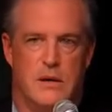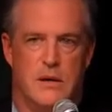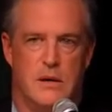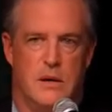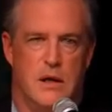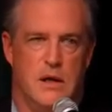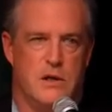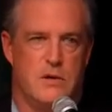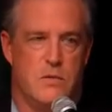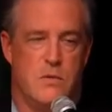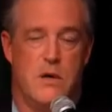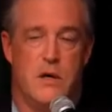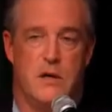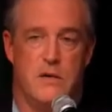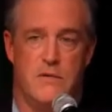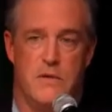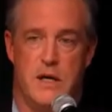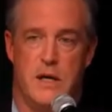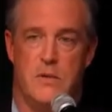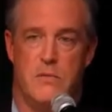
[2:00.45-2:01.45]
Each one
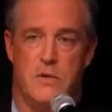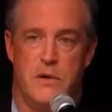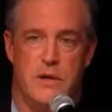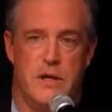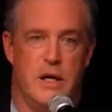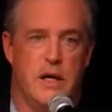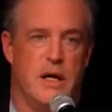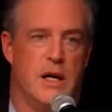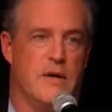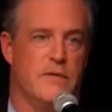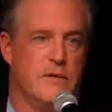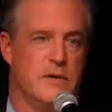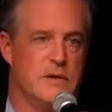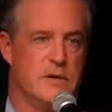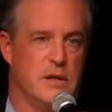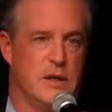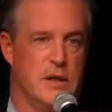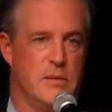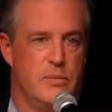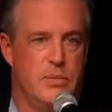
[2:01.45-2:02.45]
of them would then have to say,